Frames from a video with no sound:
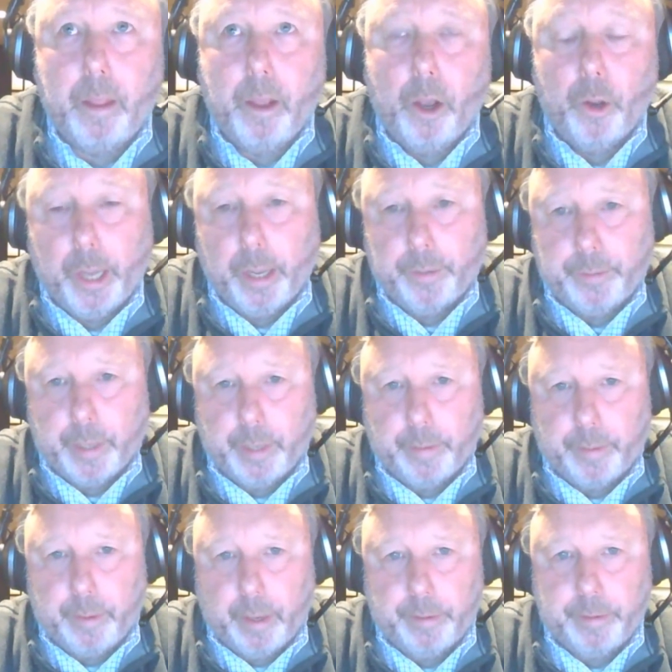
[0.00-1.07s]
Okay, so
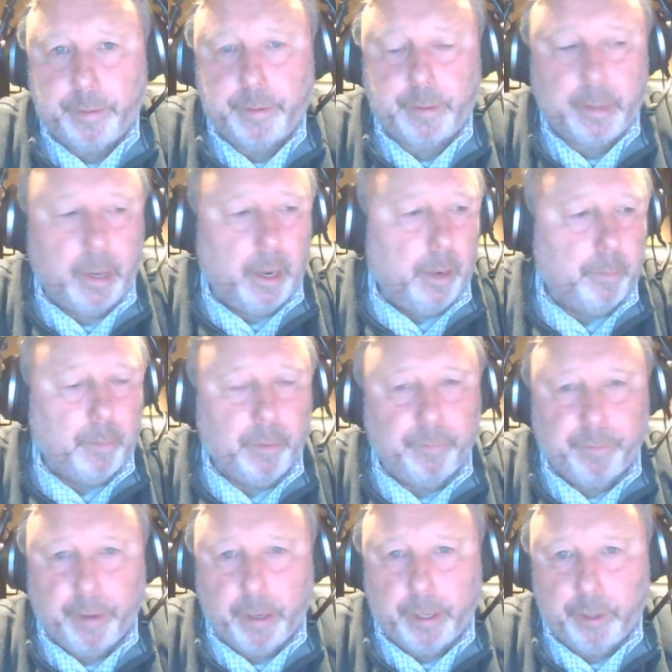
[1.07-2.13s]
that's a
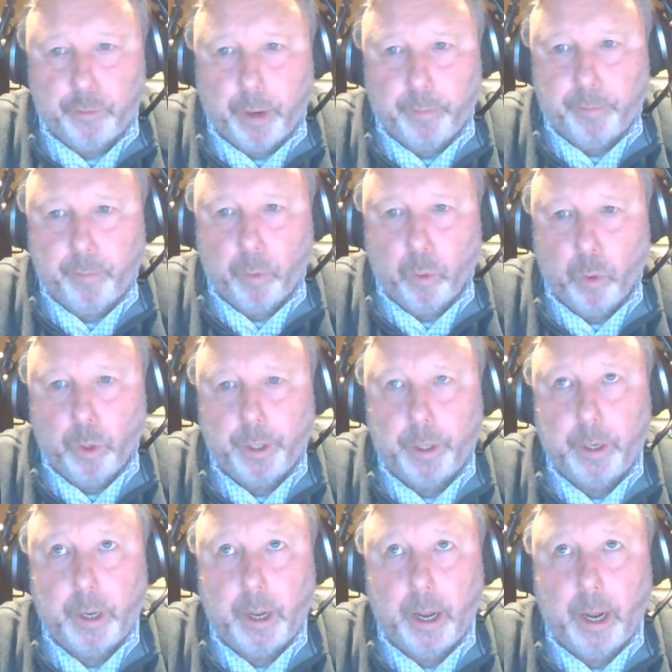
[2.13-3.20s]
fairly straightforward
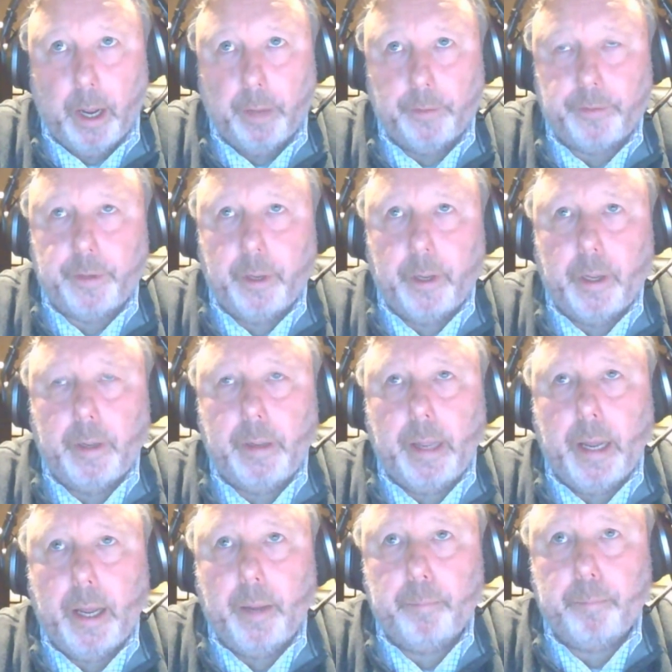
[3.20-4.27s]
answer.
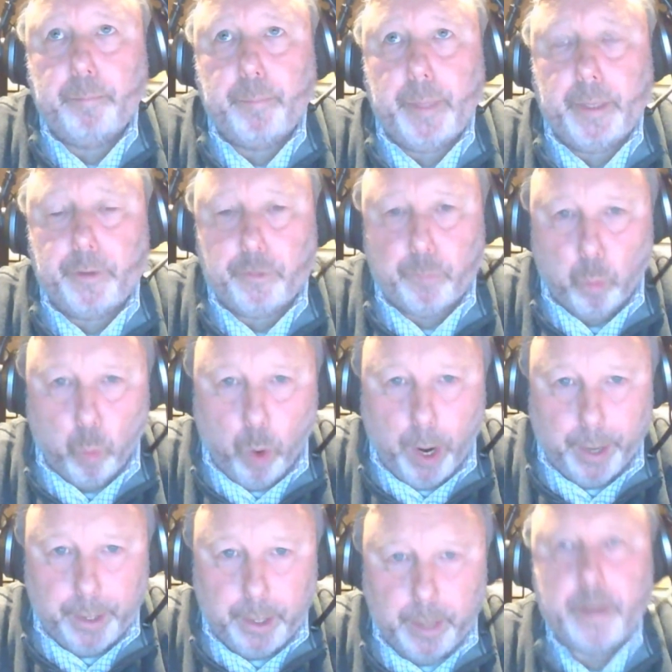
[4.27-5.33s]
It's
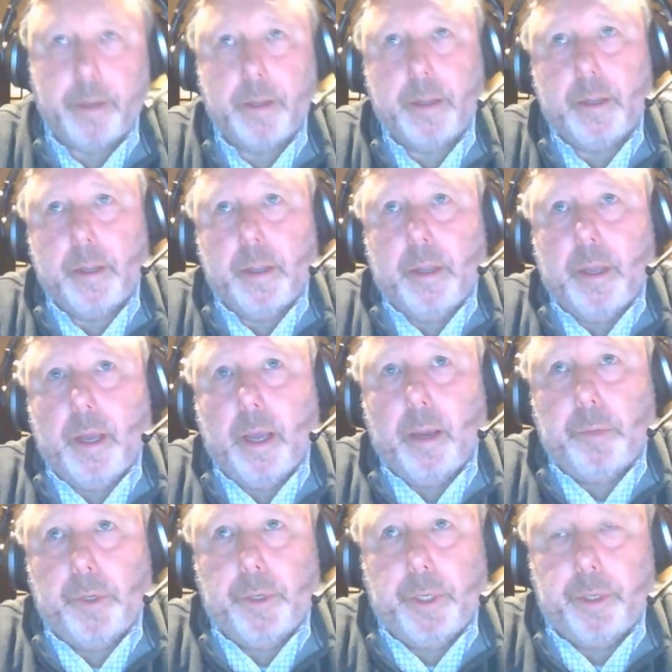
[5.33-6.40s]
1.
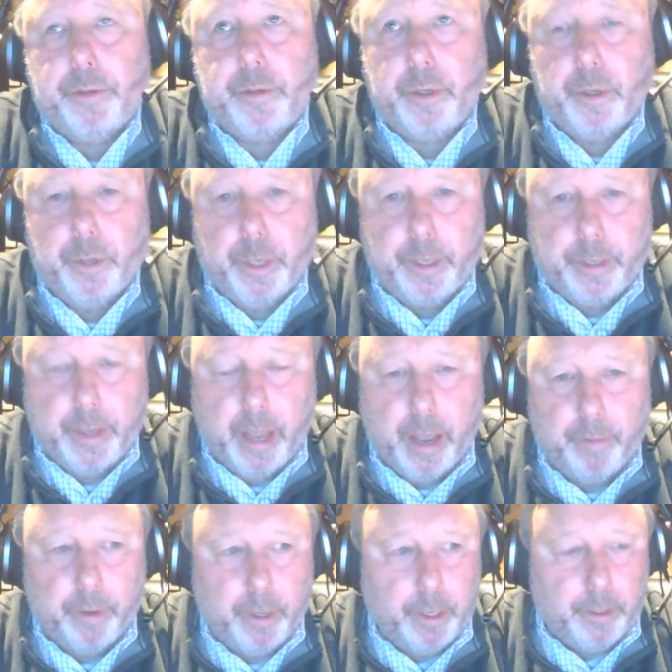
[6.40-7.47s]
You need to have
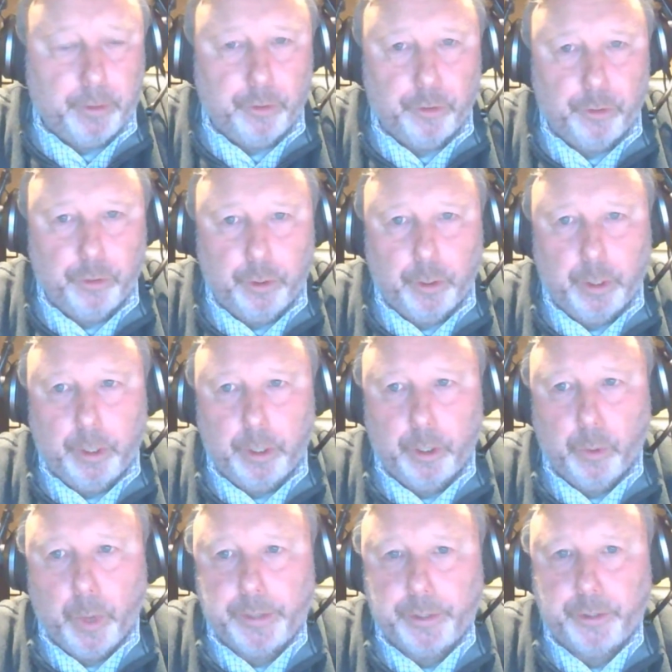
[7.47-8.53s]
a
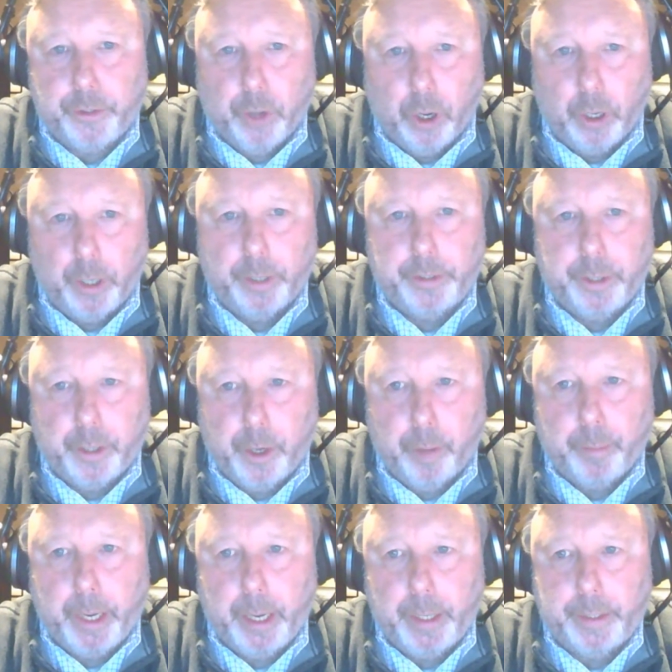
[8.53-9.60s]
US dollar
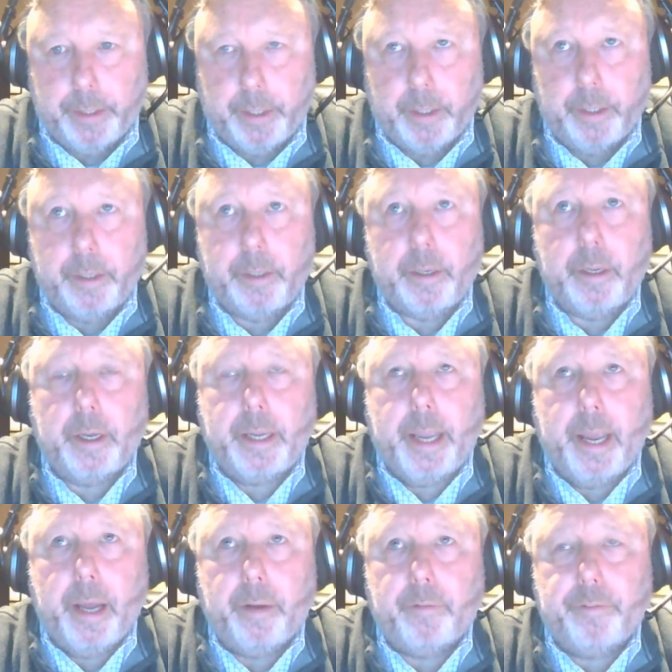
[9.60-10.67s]
denominated
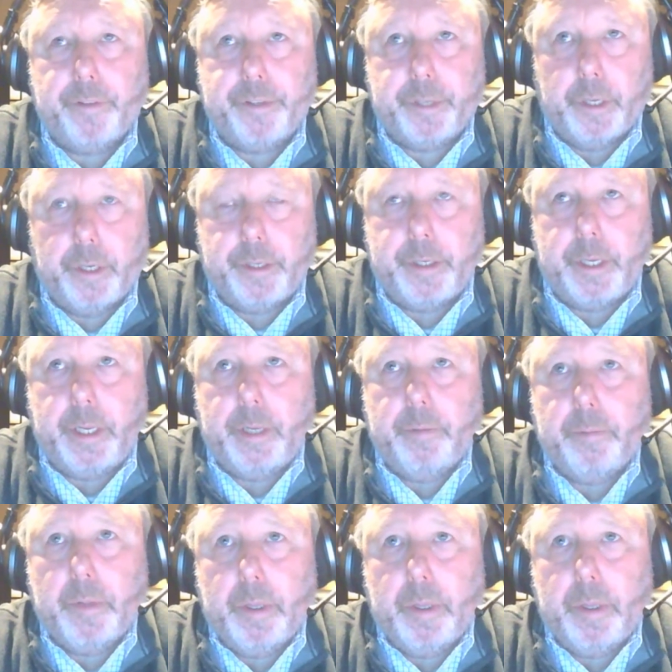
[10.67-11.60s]
account facility